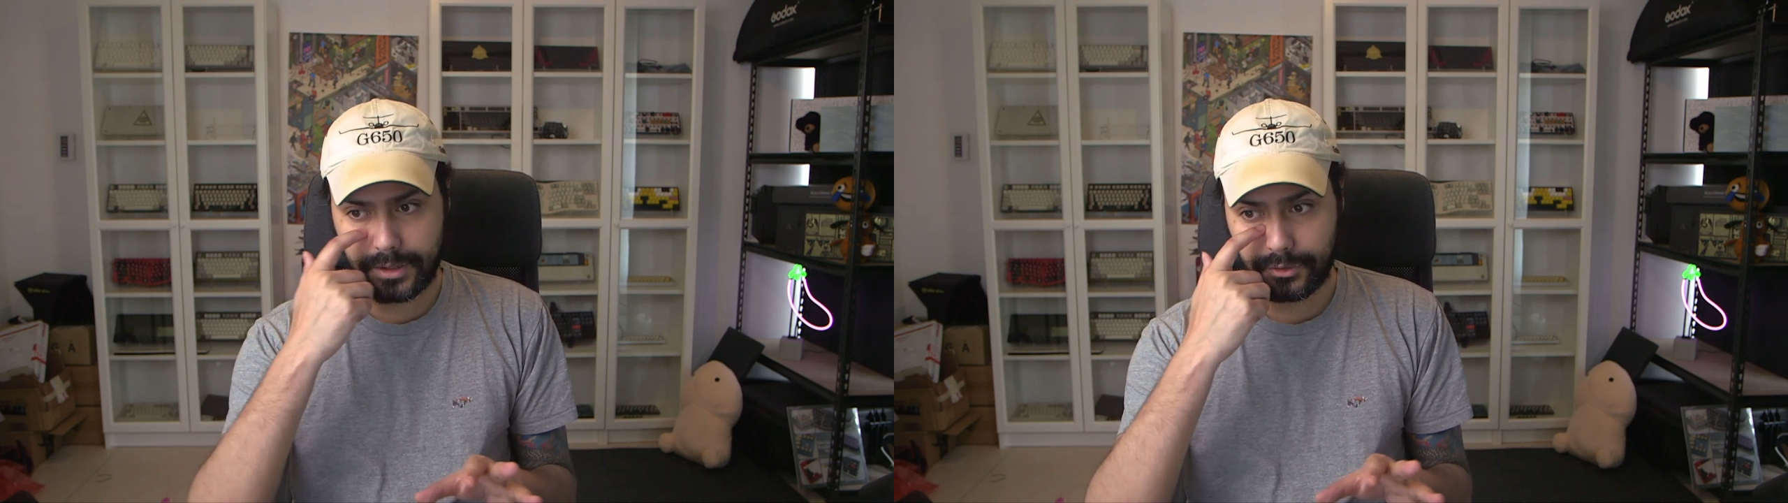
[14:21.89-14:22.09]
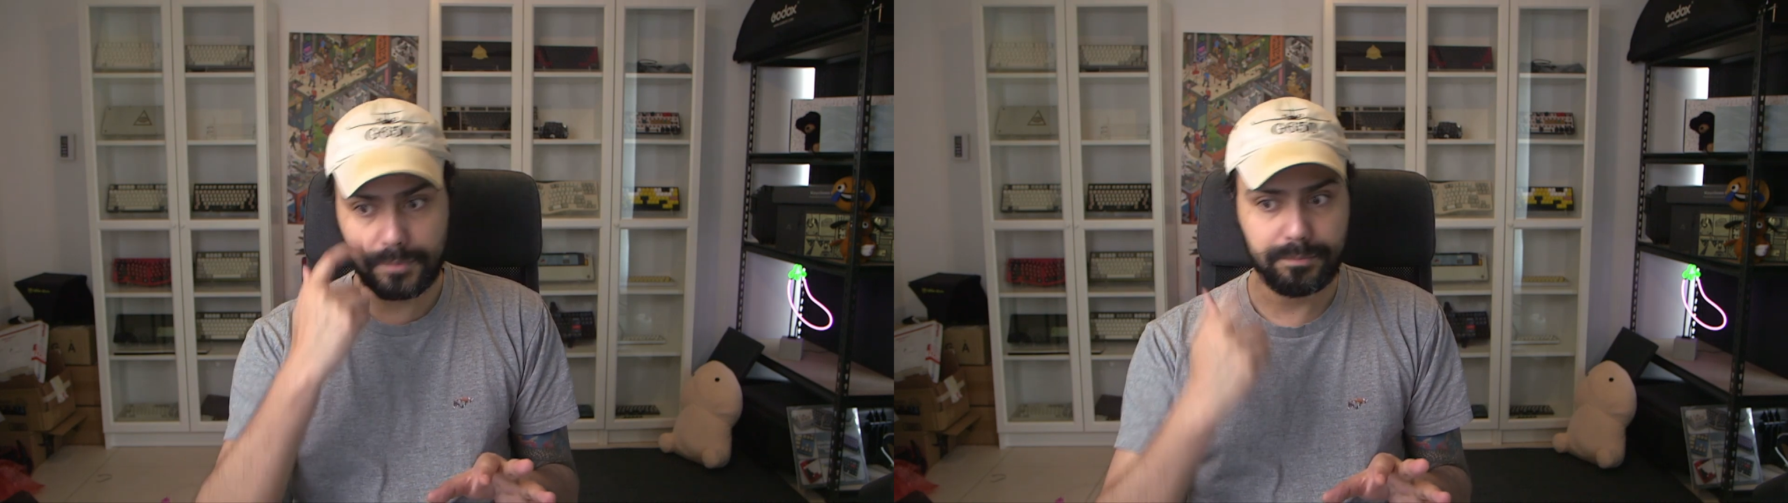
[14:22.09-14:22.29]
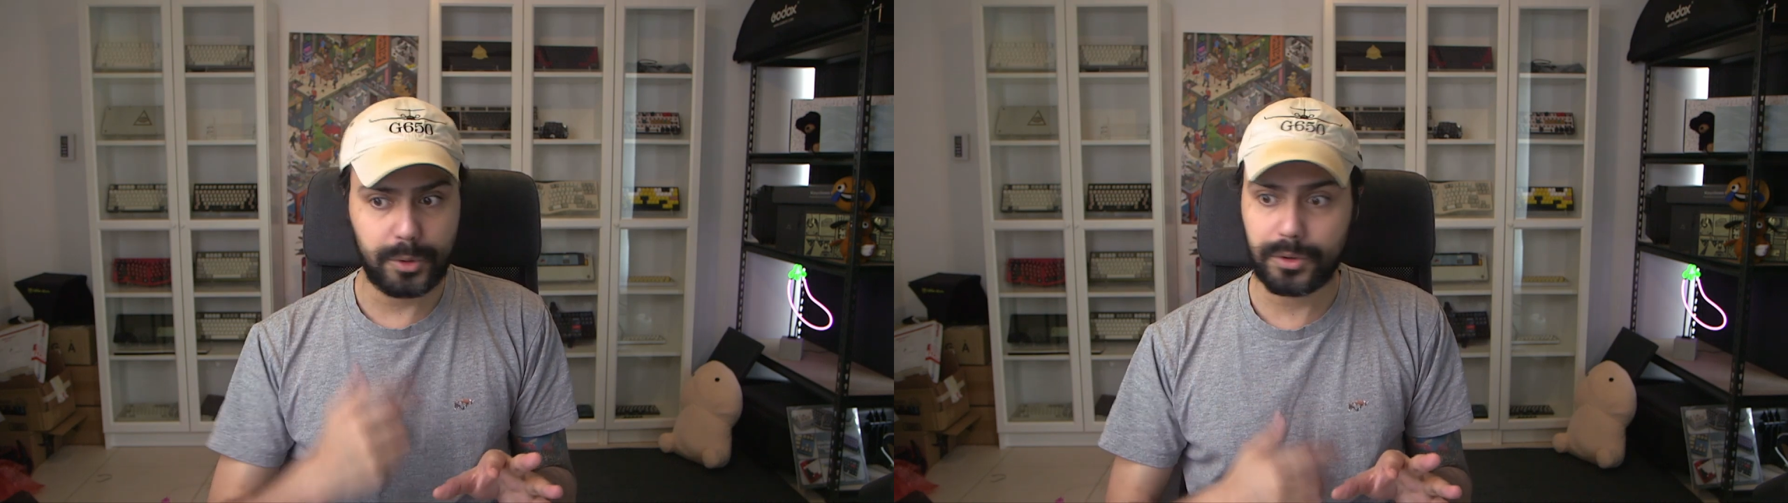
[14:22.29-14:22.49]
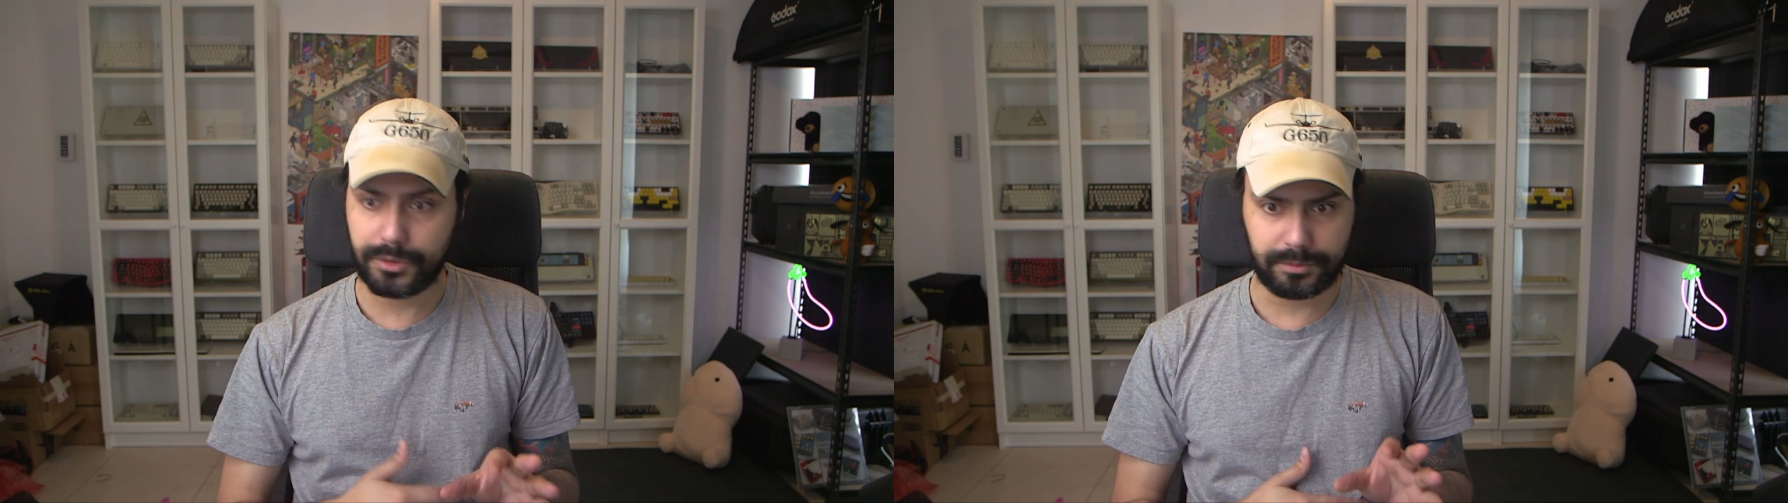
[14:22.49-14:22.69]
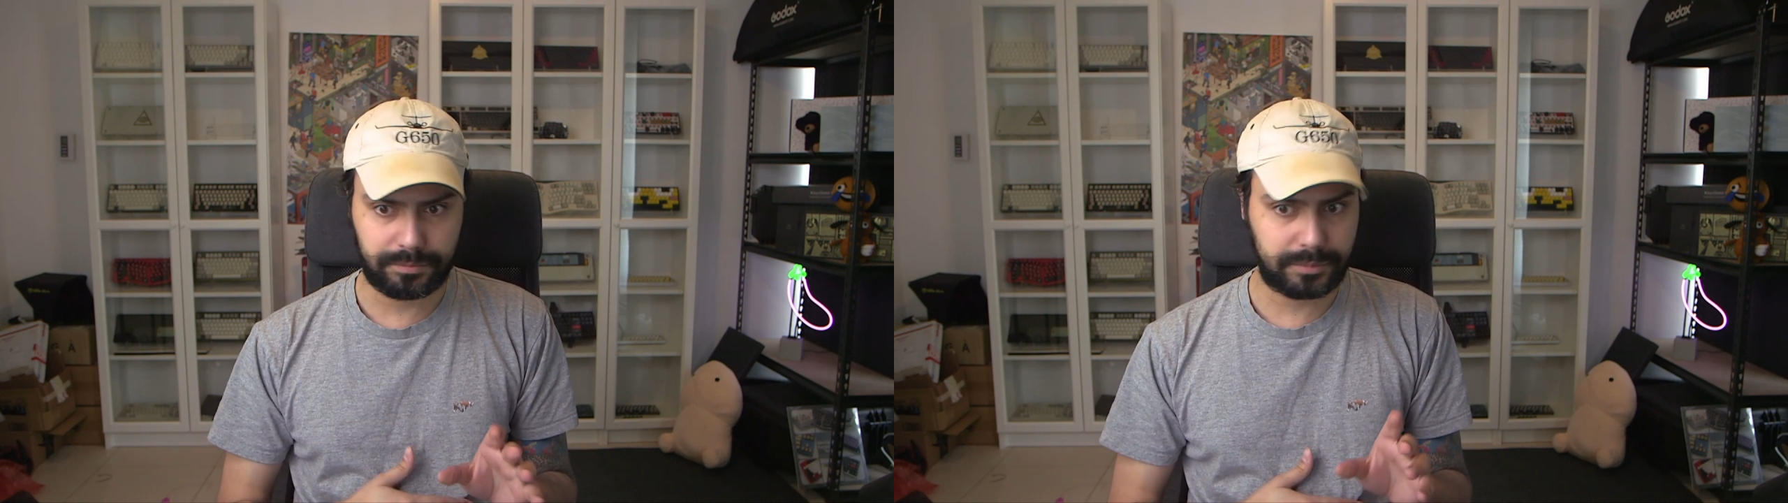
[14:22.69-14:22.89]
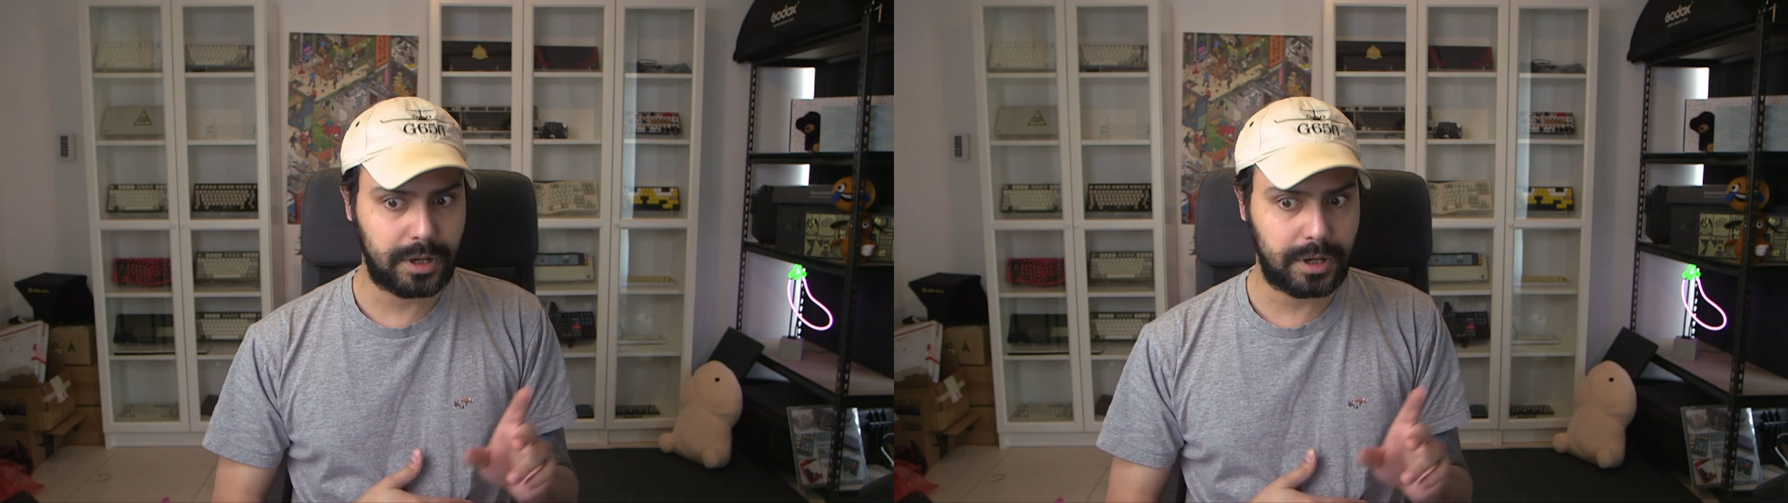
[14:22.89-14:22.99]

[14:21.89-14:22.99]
Because some boards are